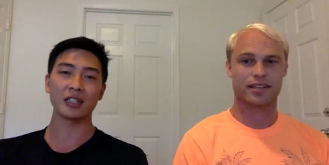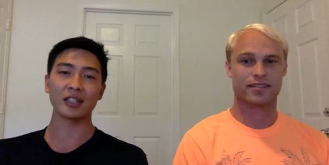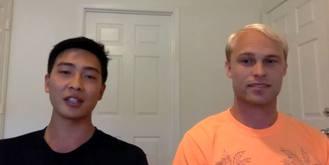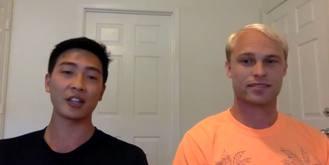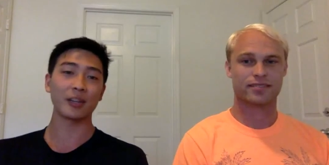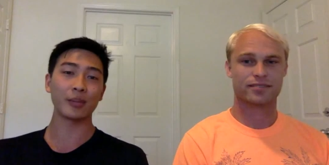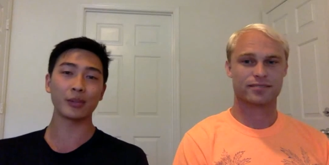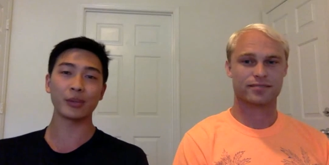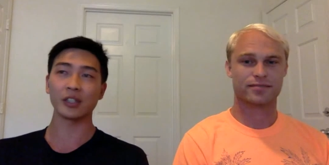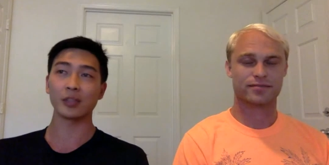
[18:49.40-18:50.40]
Speaker 1: that's yeah. necessary
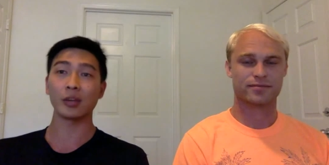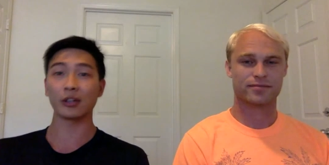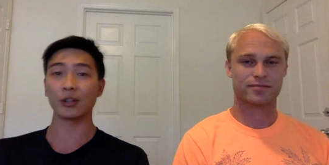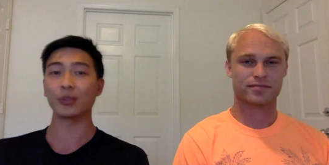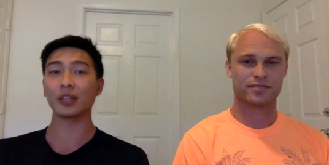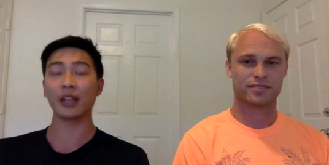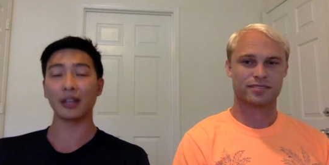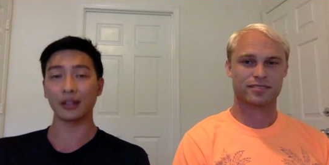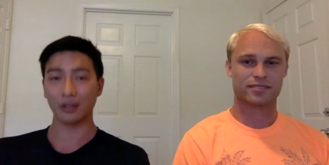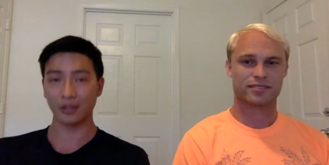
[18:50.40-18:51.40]
between small groups
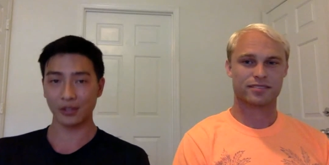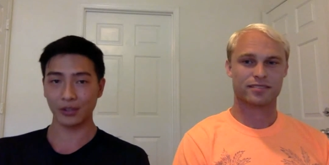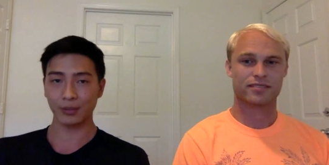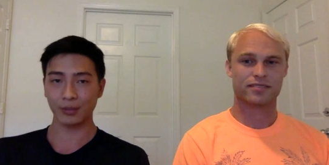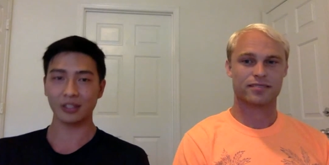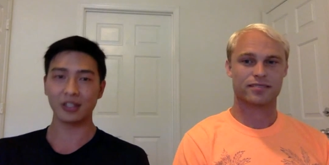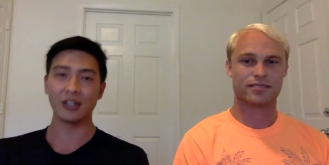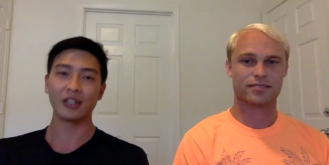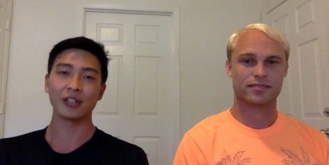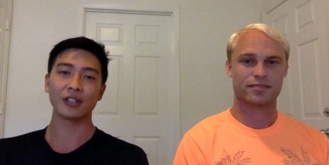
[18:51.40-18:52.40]
and large
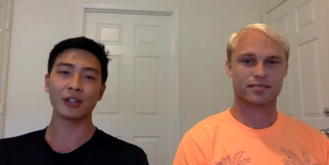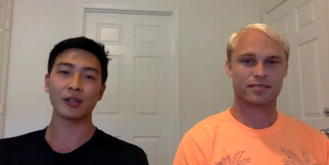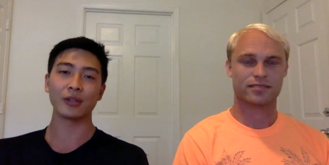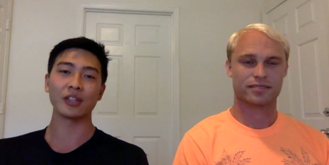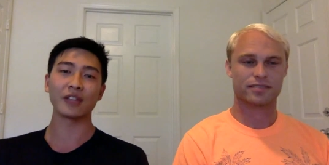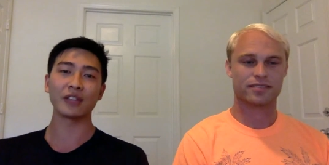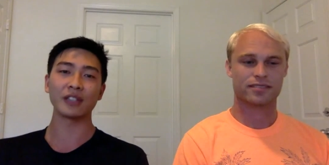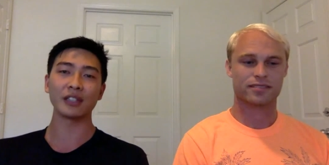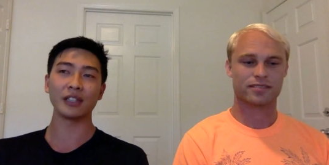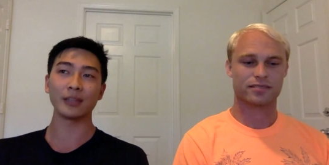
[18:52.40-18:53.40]
groups. So
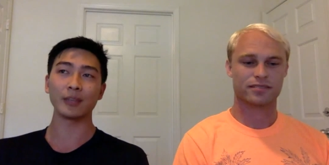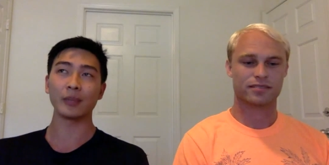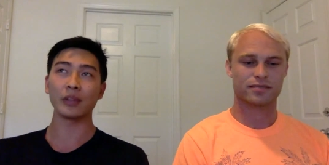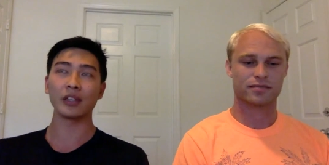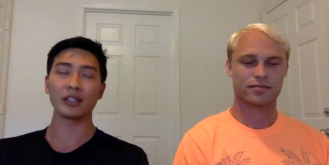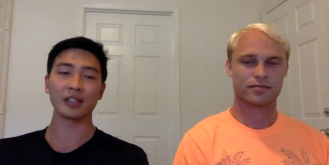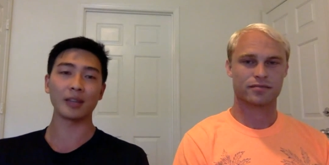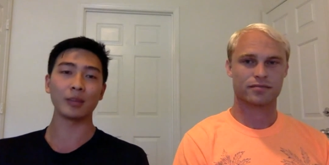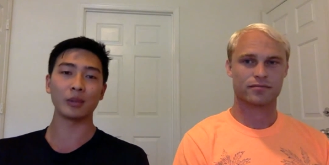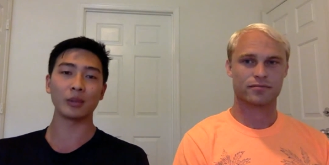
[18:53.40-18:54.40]
definitely
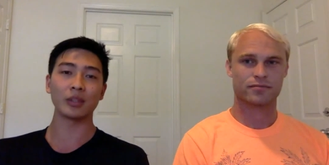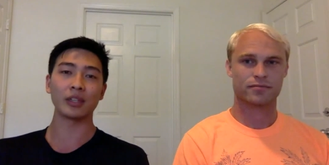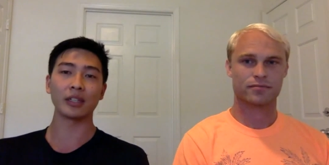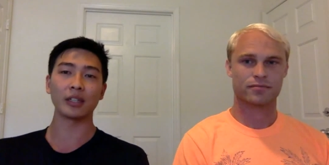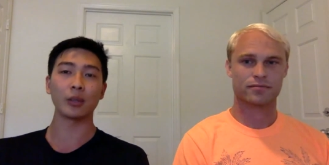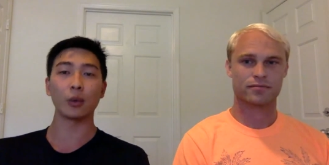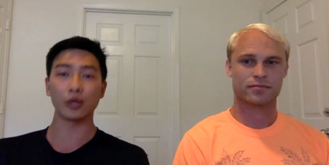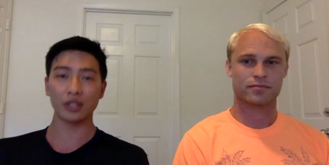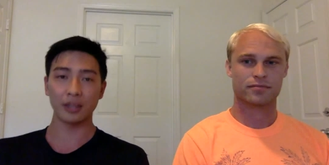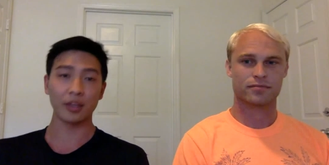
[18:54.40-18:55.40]
assemble like a
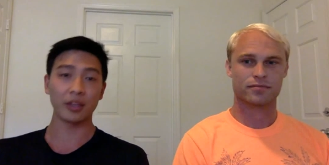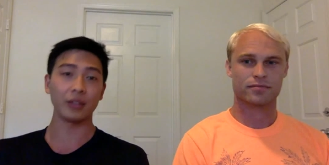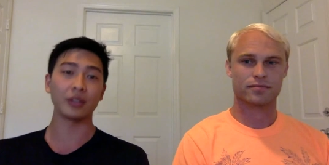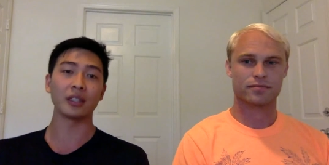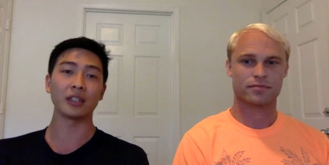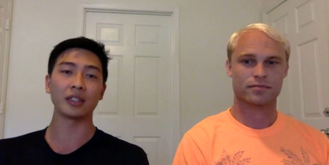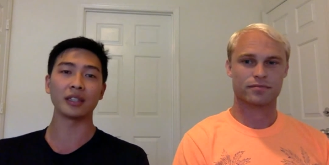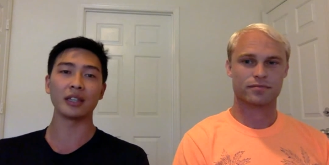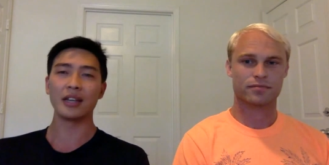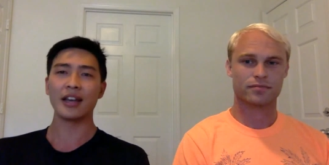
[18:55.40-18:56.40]
core team that you
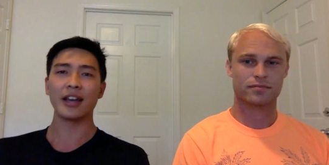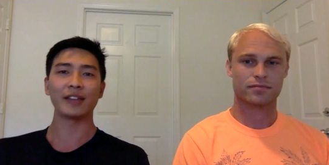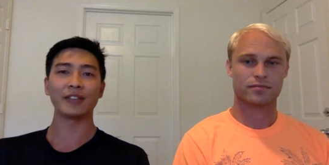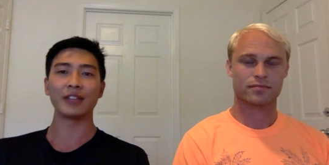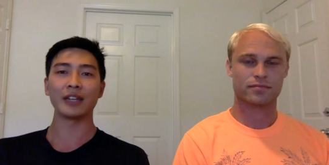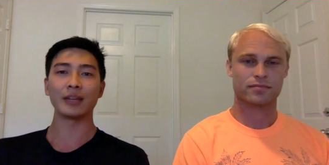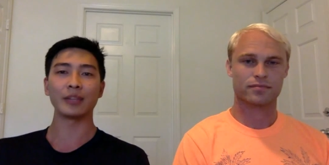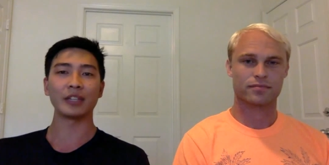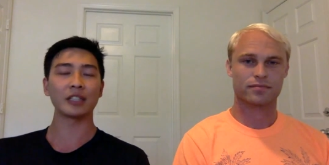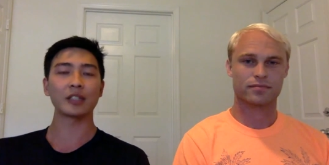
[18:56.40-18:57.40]
can have
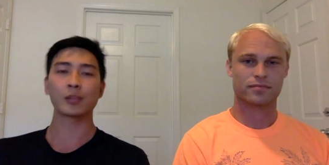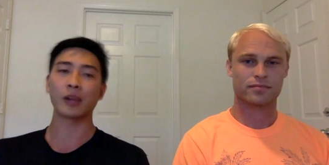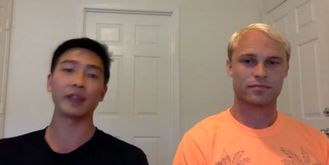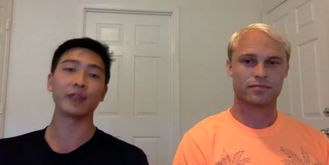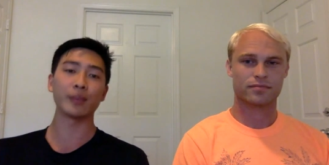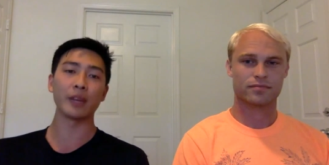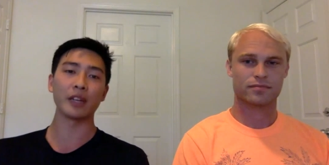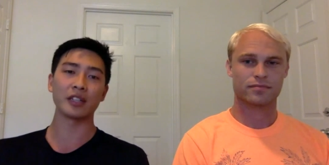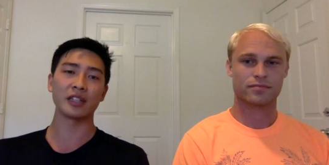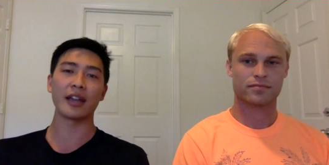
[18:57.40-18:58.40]
them like spread
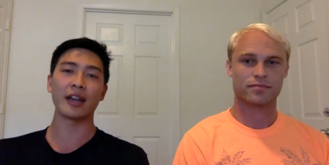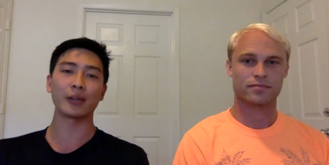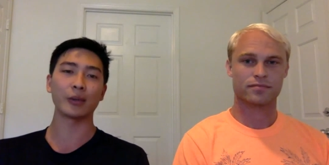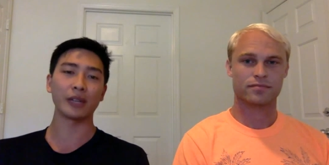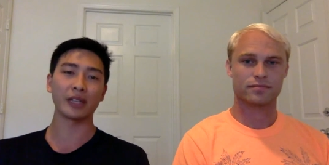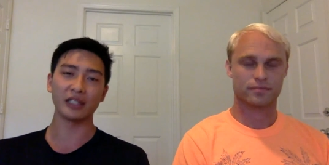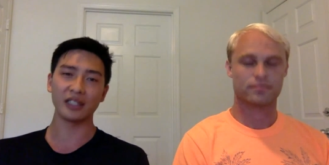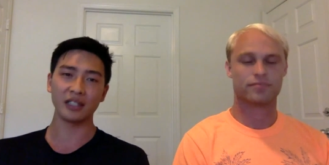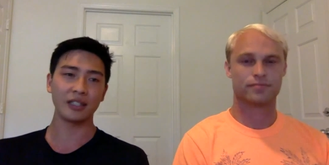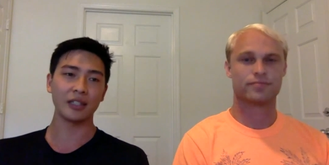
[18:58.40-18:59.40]
information out
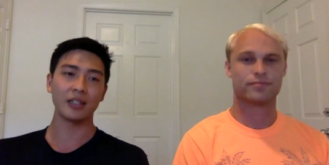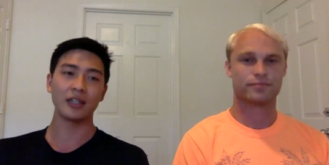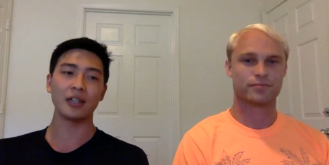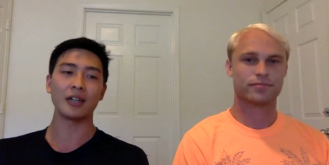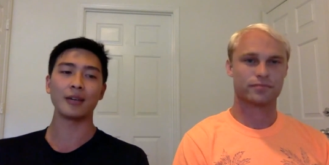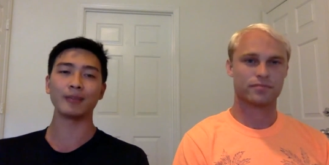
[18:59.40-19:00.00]
quickly. Mm-hmm.